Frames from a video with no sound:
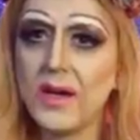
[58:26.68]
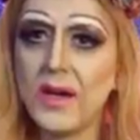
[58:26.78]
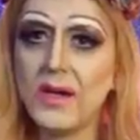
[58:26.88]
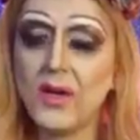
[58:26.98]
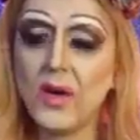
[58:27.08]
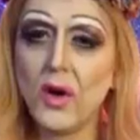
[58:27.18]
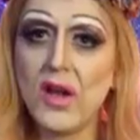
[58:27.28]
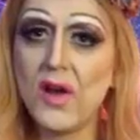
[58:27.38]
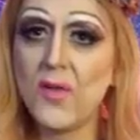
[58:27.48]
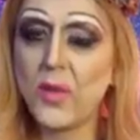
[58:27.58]
And
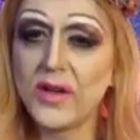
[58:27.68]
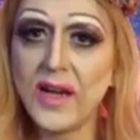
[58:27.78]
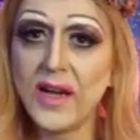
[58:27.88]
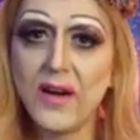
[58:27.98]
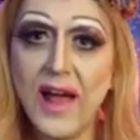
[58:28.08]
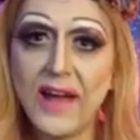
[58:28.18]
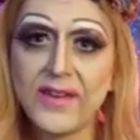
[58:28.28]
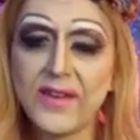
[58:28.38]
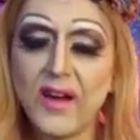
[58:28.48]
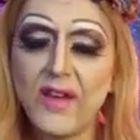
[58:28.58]
and they're working their
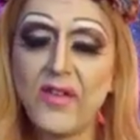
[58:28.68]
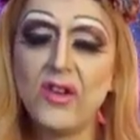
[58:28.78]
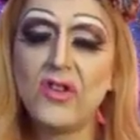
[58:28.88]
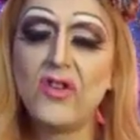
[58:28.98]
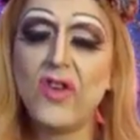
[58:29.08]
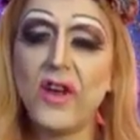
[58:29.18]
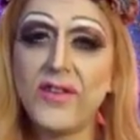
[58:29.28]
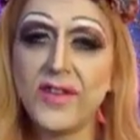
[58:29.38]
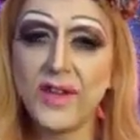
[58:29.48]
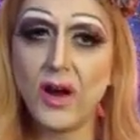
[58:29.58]
asses off
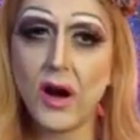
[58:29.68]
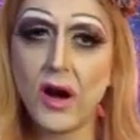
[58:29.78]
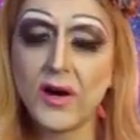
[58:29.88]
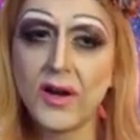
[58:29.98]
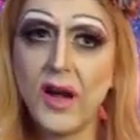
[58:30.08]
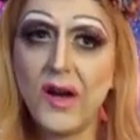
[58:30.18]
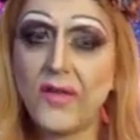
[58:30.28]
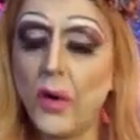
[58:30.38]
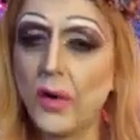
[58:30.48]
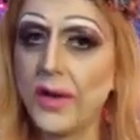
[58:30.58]
just as hard
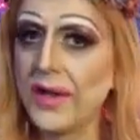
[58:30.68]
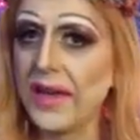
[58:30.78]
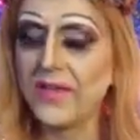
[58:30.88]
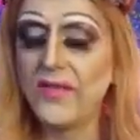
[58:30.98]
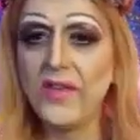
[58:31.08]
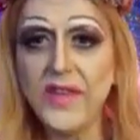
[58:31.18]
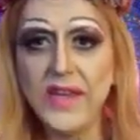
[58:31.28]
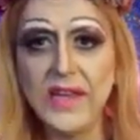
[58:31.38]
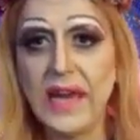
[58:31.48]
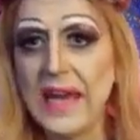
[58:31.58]
for only
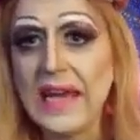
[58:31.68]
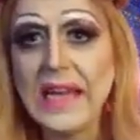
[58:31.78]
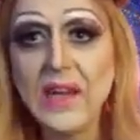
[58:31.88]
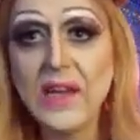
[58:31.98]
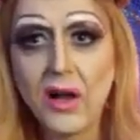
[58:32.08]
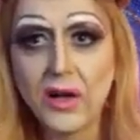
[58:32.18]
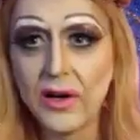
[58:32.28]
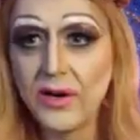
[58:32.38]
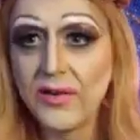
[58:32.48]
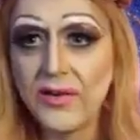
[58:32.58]
$50, $80.